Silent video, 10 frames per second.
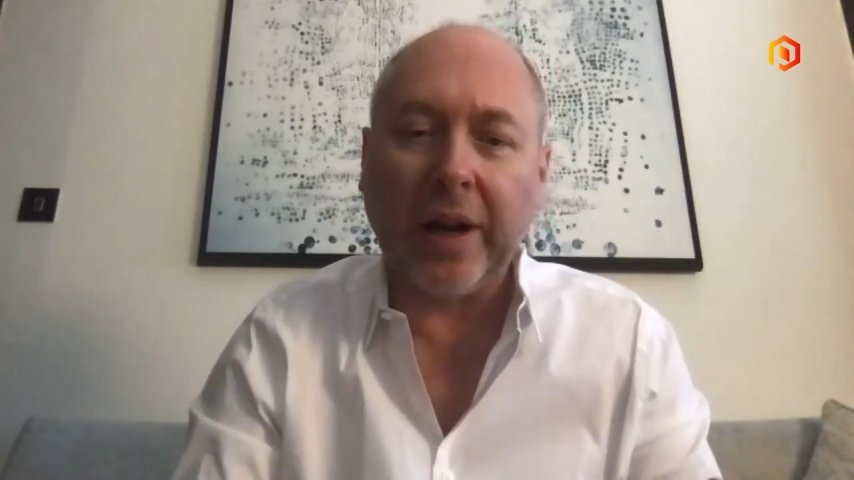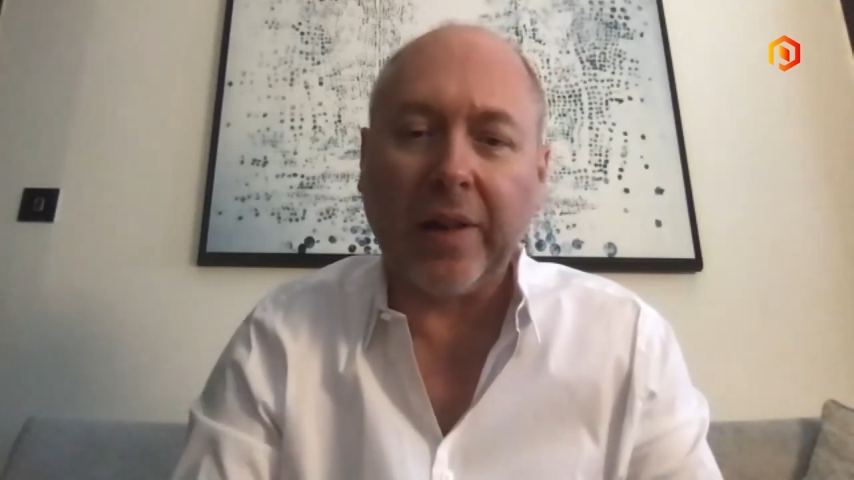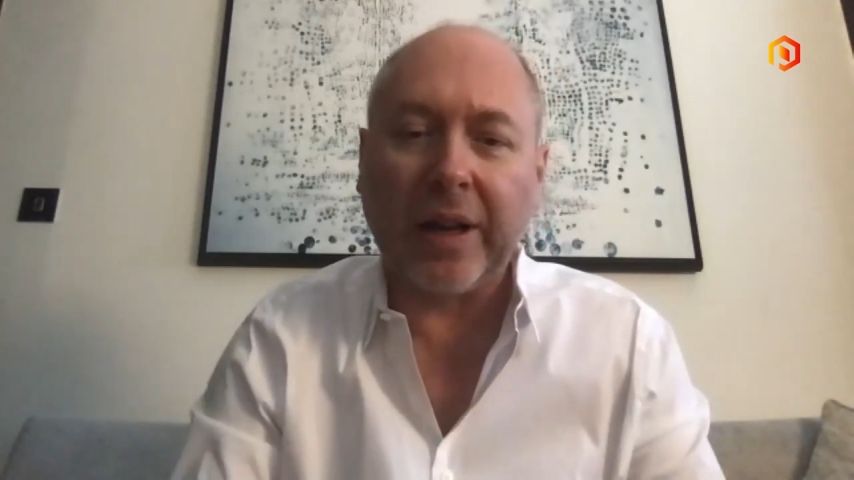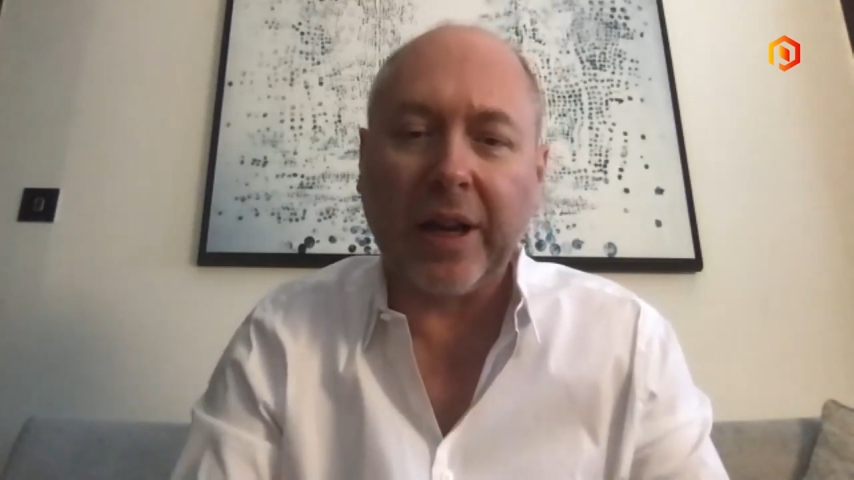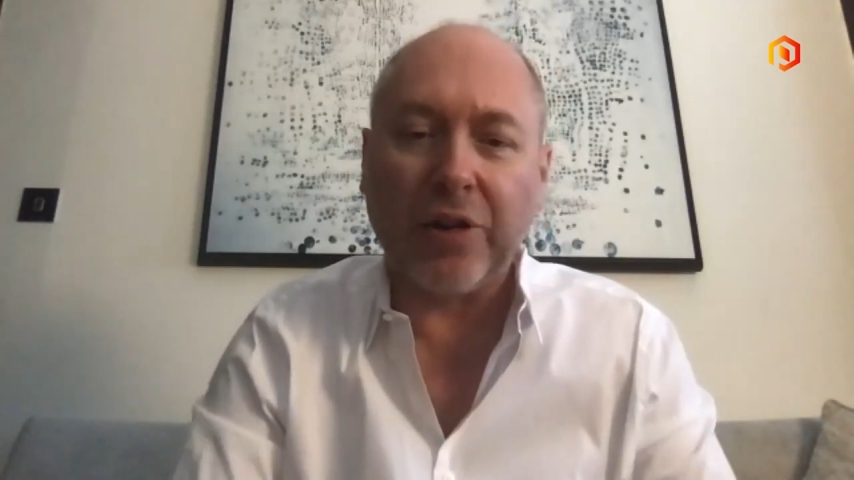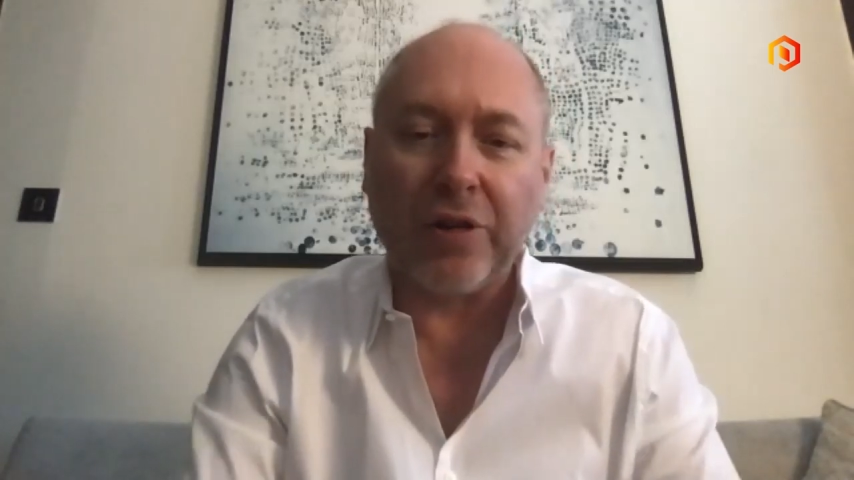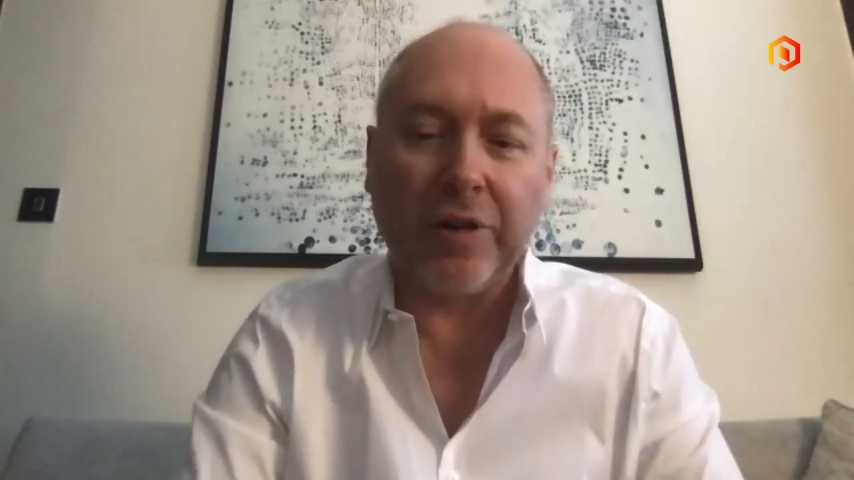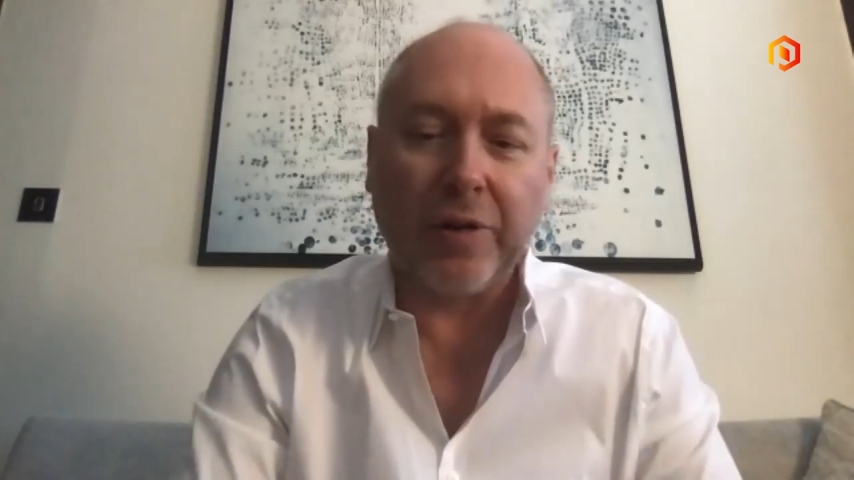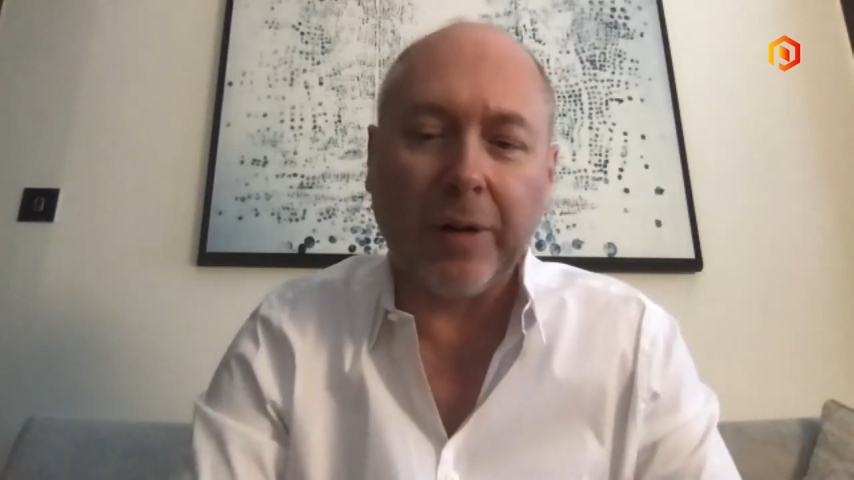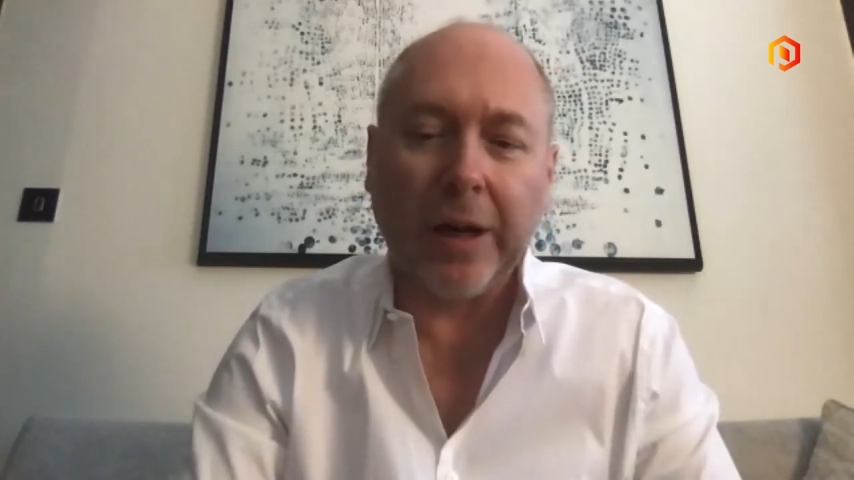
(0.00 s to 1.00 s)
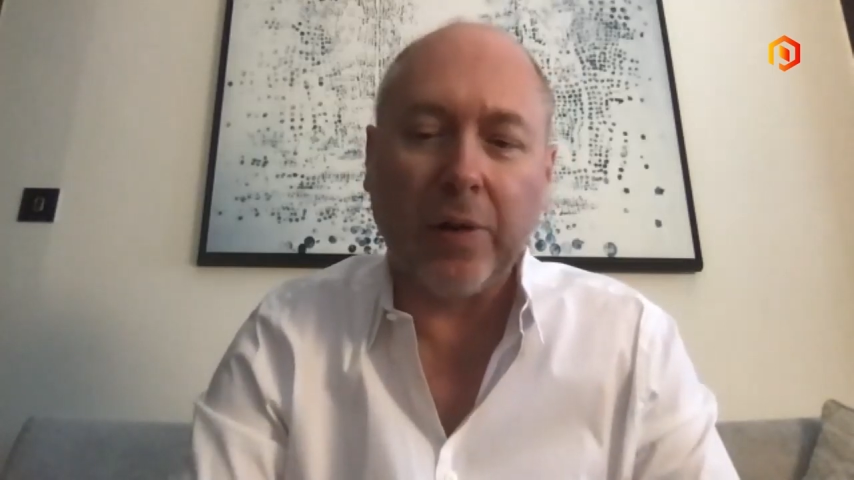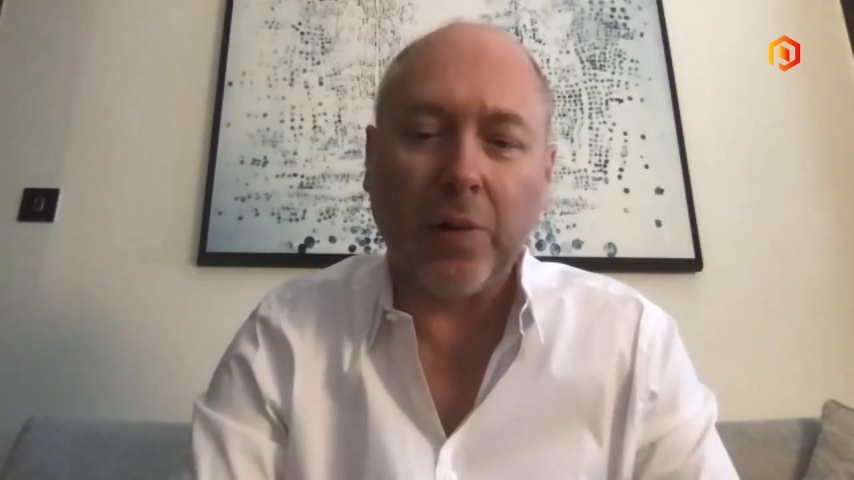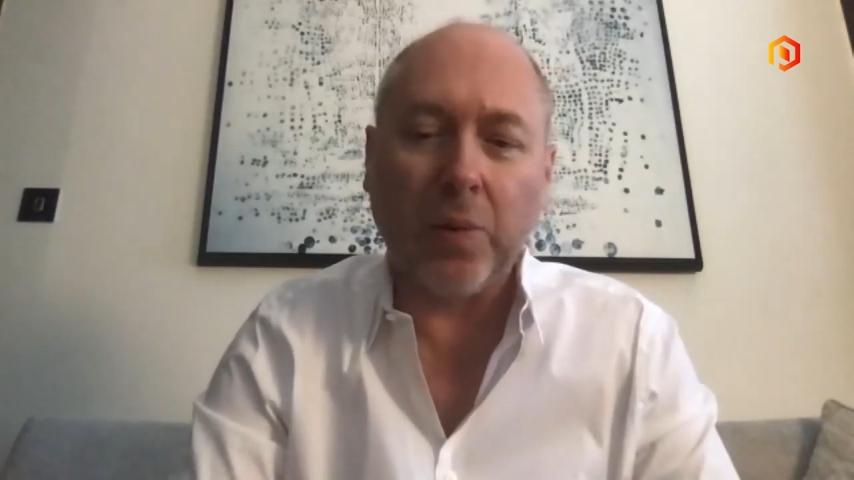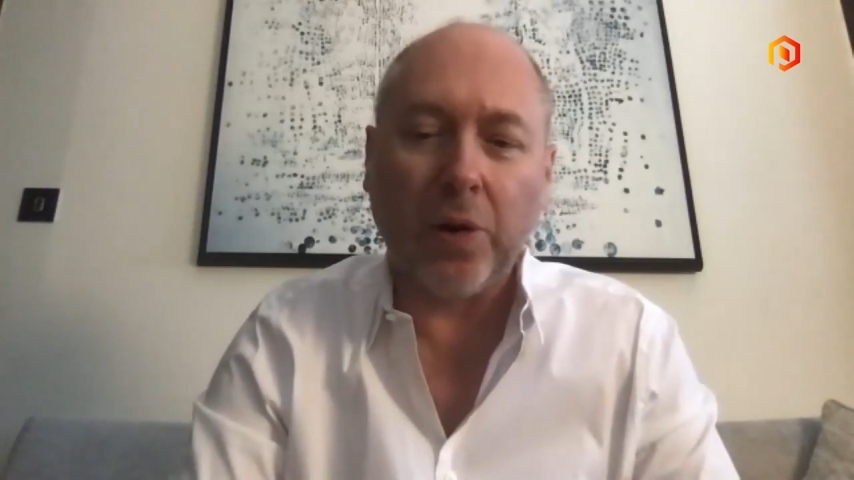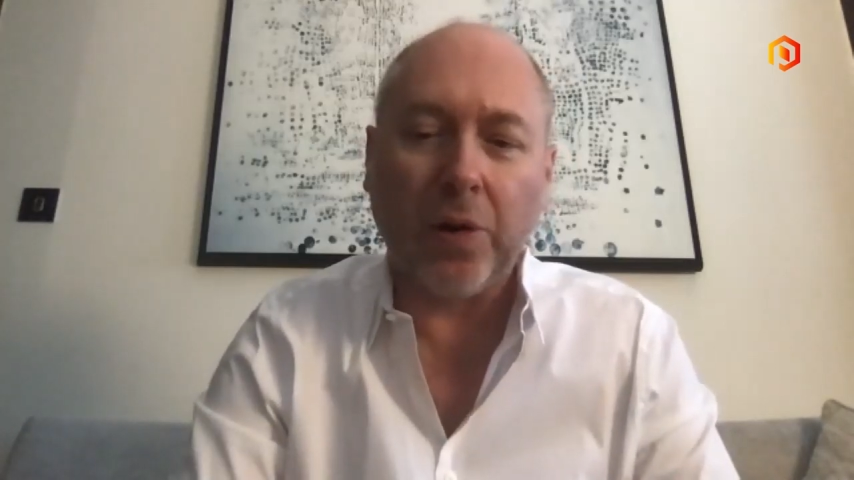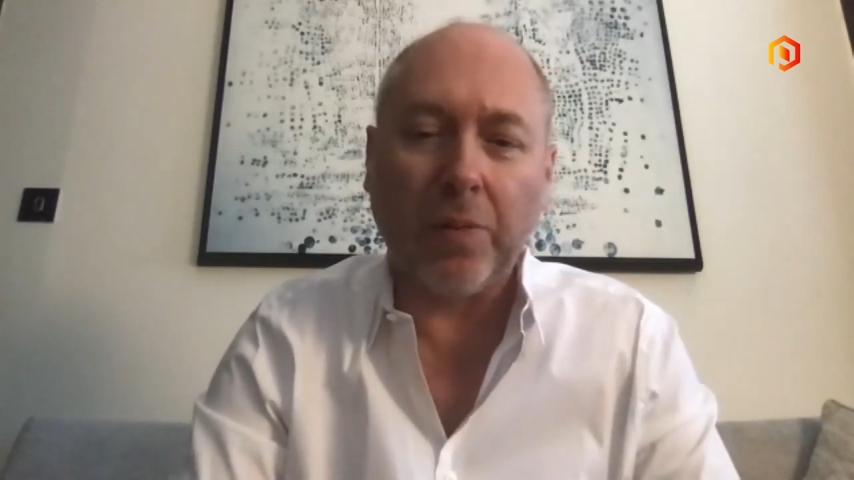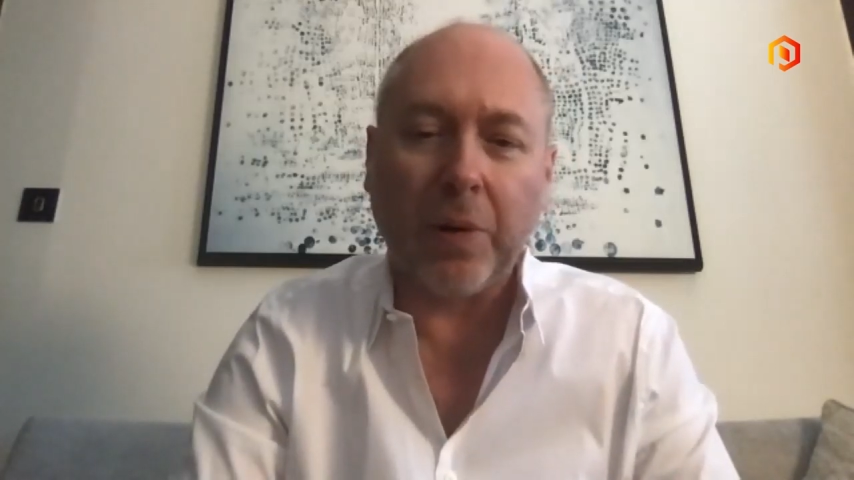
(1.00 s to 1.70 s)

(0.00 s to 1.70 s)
other countries around the world,